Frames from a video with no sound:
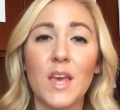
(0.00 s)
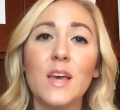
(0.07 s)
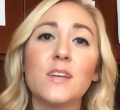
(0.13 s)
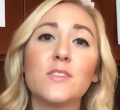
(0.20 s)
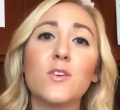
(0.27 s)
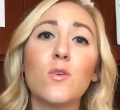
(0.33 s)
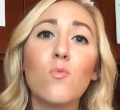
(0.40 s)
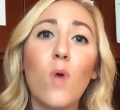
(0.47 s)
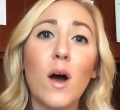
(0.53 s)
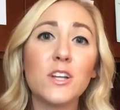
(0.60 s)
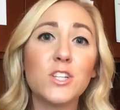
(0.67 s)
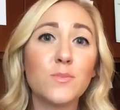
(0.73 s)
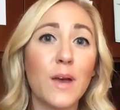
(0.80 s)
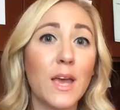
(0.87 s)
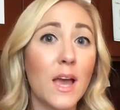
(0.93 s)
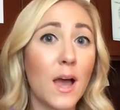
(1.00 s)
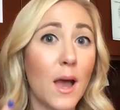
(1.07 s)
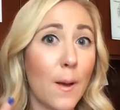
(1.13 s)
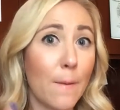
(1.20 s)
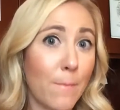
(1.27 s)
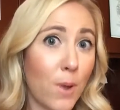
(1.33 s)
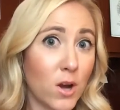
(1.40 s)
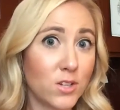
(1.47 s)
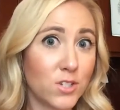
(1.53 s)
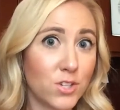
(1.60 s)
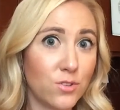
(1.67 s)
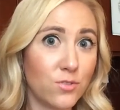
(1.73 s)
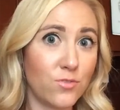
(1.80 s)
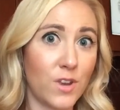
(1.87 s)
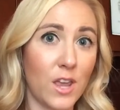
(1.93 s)
So watch my part
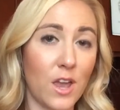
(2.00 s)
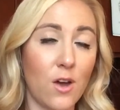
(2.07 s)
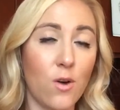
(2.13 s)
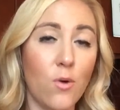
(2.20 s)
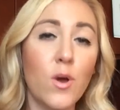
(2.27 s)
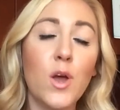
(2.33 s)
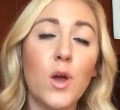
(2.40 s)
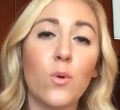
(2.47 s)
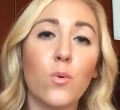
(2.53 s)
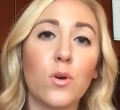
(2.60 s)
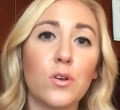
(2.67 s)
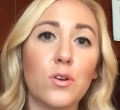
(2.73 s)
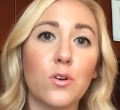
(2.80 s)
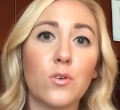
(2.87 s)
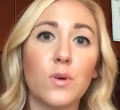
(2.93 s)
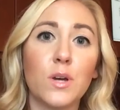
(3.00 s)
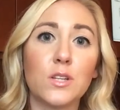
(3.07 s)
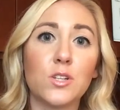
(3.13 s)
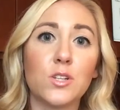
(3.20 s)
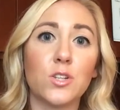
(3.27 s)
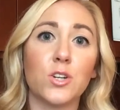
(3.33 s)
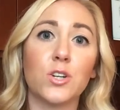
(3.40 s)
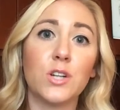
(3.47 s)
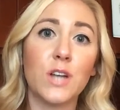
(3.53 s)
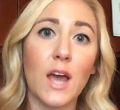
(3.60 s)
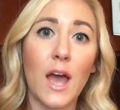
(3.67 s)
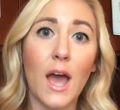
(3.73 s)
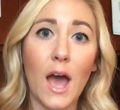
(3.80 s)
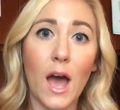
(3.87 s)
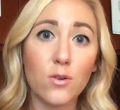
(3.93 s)
two video where you're going to learn
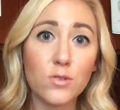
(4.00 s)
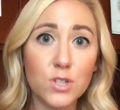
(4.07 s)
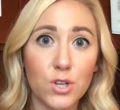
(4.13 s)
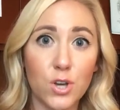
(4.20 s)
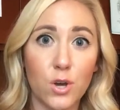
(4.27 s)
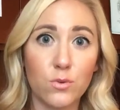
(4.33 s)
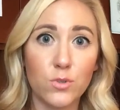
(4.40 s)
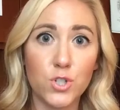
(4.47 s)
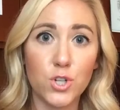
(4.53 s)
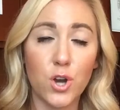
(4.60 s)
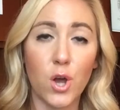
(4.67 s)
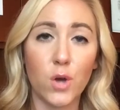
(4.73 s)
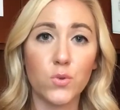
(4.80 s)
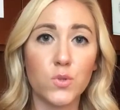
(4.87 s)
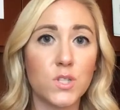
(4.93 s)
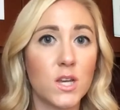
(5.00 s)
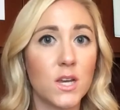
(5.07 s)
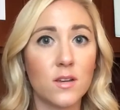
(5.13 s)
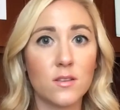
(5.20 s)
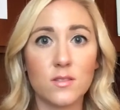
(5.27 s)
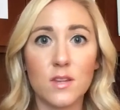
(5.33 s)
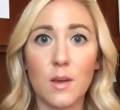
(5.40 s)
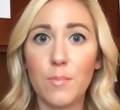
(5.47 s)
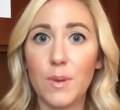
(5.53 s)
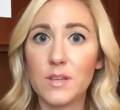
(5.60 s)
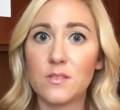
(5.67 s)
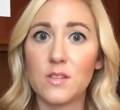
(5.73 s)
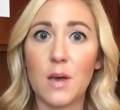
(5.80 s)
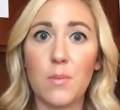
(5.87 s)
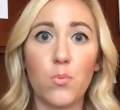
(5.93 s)
how to coach your host step by
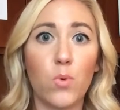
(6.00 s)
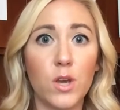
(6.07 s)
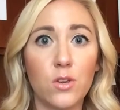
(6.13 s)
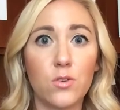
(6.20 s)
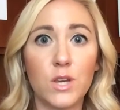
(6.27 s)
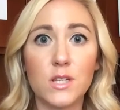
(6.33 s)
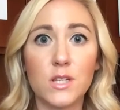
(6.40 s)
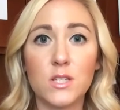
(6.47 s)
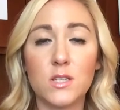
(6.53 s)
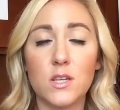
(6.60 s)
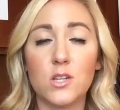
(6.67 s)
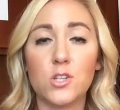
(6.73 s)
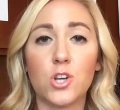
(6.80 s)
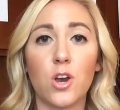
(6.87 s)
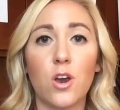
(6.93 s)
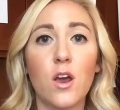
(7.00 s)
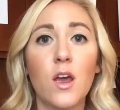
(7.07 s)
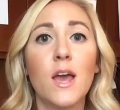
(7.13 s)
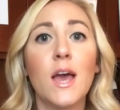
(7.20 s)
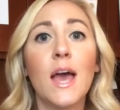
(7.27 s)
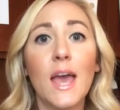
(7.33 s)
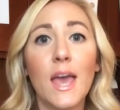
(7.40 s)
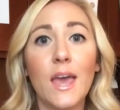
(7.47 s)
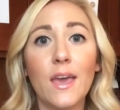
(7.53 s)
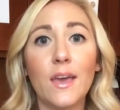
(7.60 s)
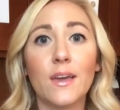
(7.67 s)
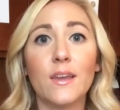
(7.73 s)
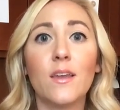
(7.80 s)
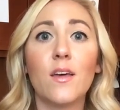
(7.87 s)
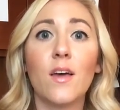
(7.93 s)
step, what you need to teach her,
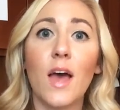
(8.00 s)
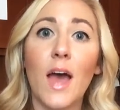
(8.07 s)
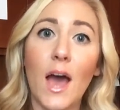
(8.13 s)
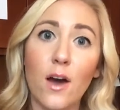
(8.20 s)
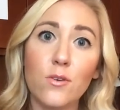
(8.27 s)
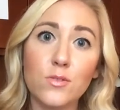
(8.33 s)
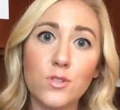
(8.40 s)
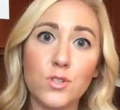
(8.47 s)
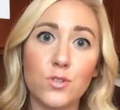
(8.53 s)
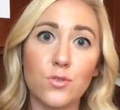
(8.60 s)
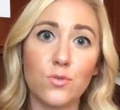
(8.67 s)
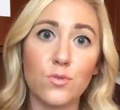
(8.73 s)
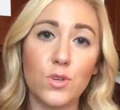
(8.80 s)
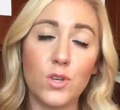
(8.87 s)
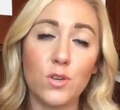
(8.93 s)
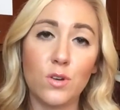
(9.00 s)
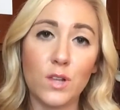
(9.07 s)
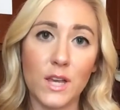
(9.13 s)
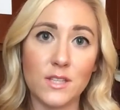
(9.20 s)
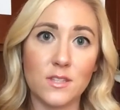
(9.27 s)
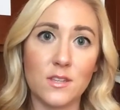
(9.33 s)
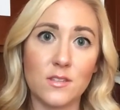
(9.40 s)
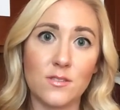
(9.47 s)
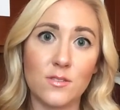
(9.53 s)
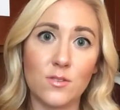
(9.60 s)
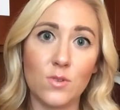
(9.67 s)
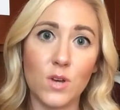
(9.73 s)
and how to utilize these new